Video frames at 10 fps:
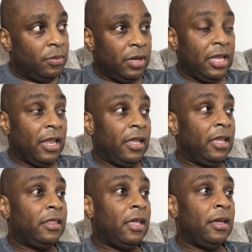But he got to
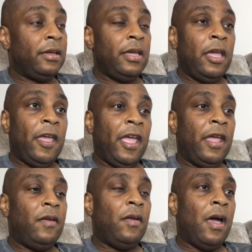get there. Yeah.
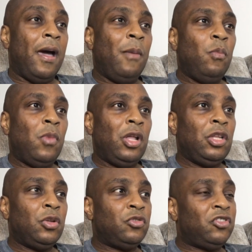And I'm a
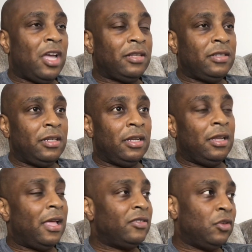little shocked at
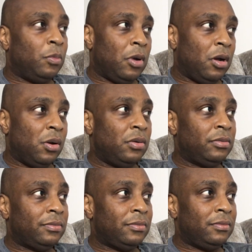Alonzo Ball.
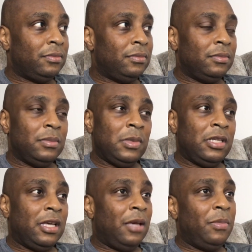
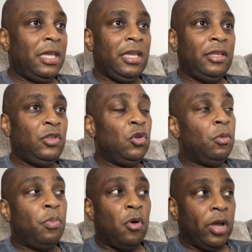I mean, you're a
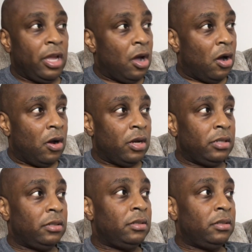point guard.